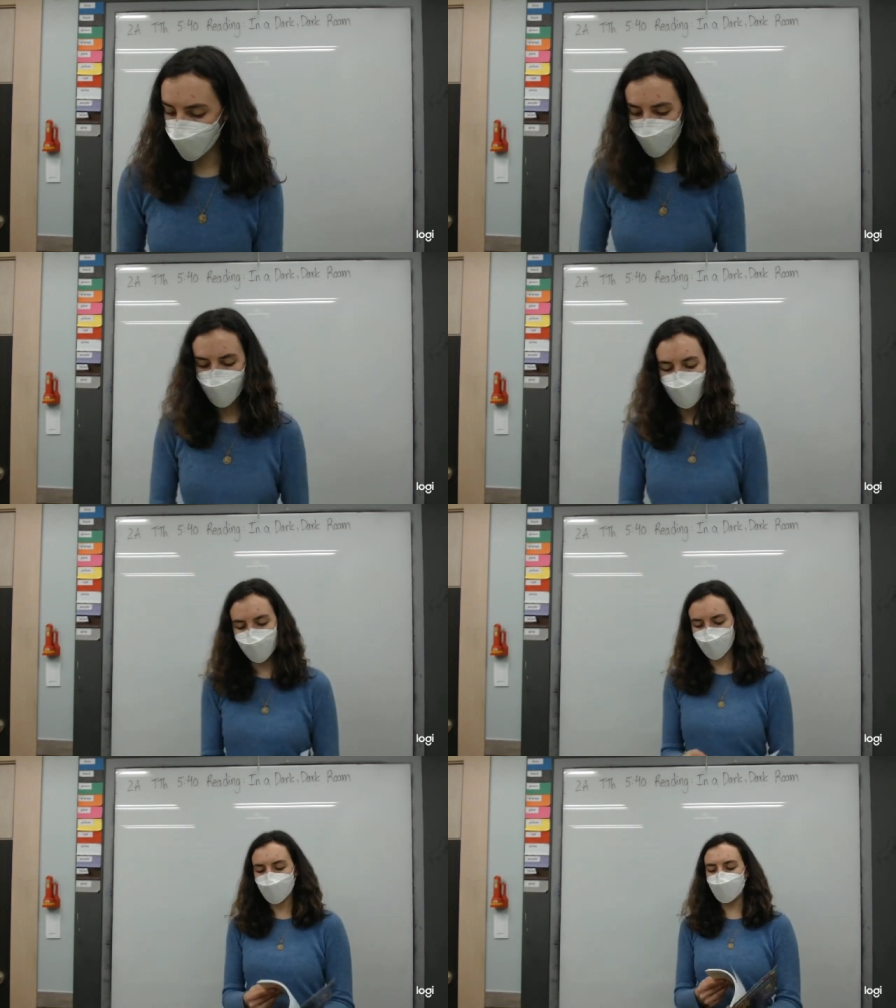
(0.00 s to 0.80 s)
The
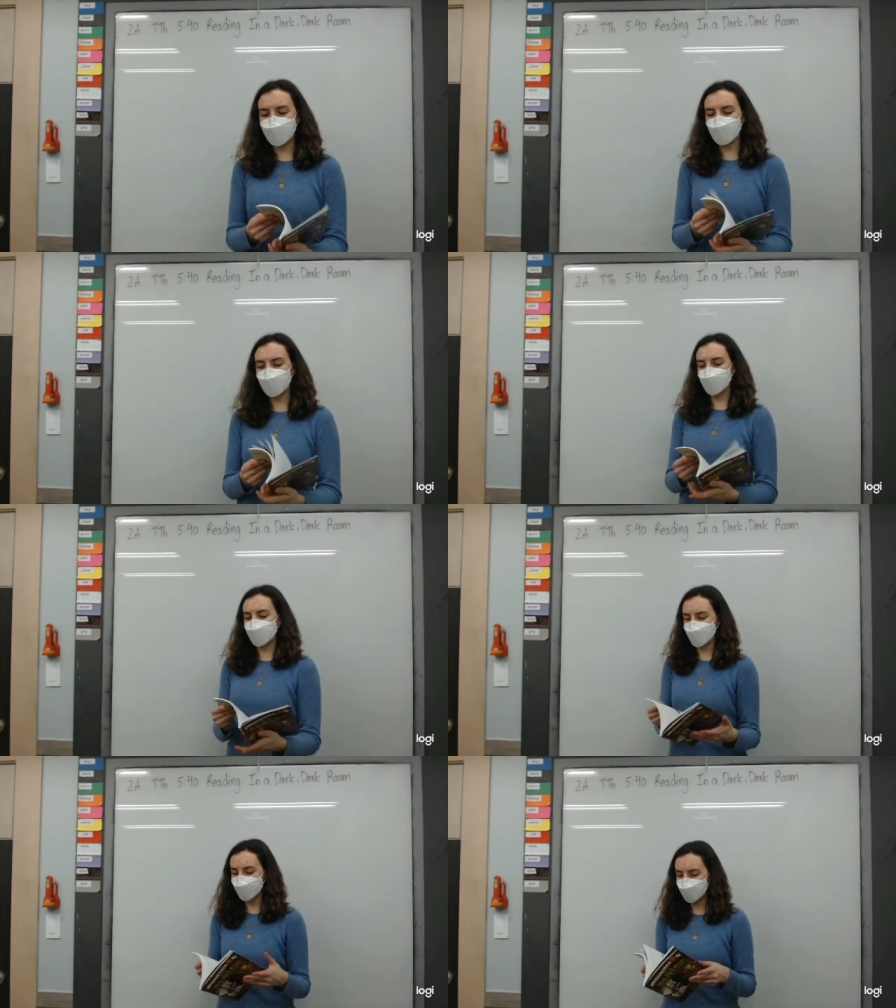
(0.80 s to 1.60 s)
story the book gets
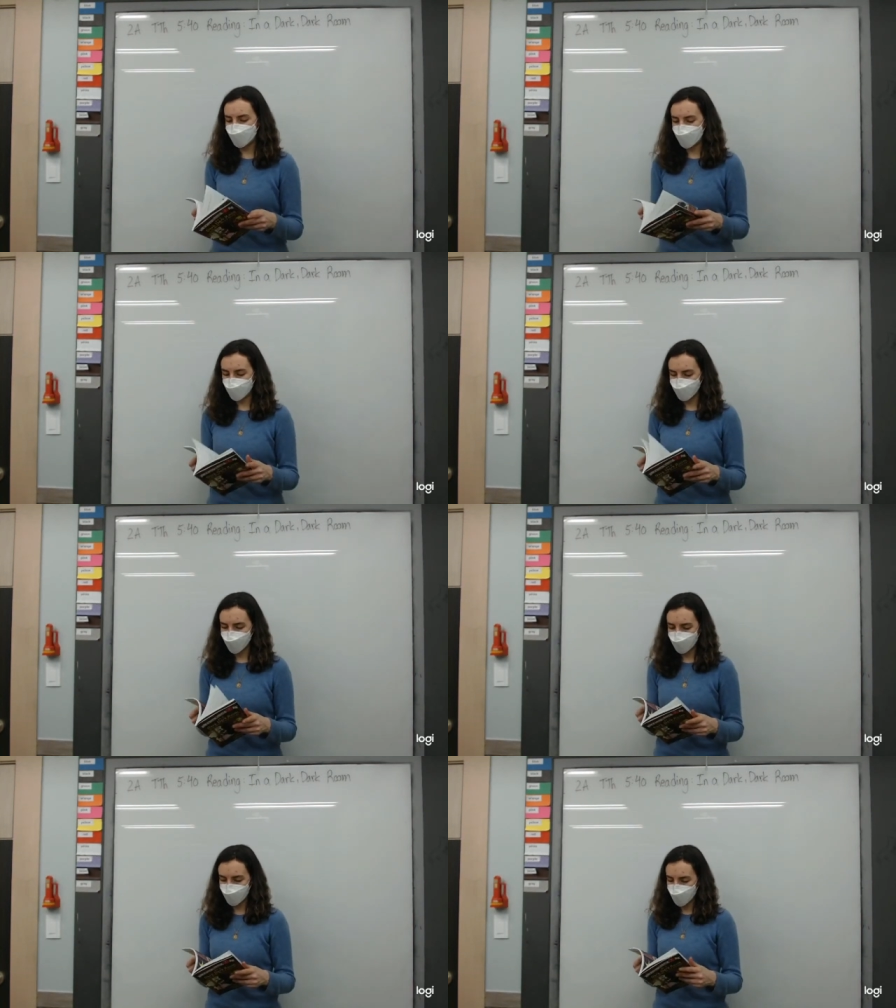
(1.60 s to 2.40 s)
its name
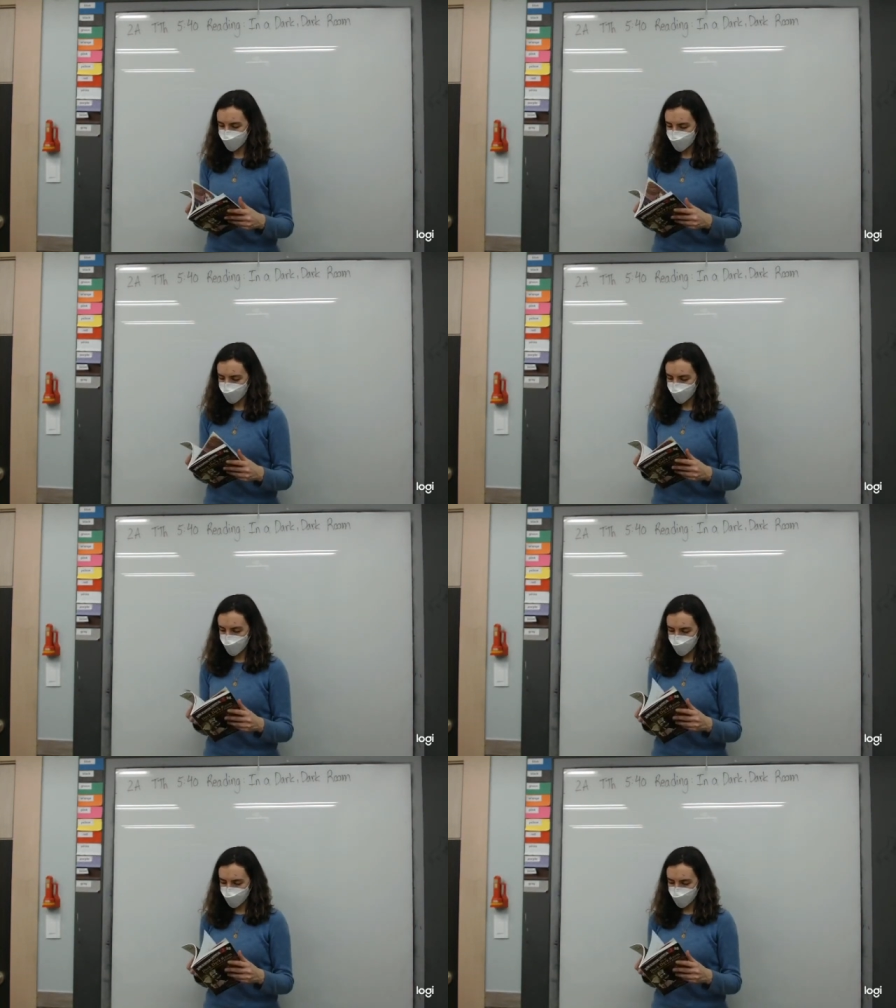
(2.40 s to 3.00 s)
from. Okay.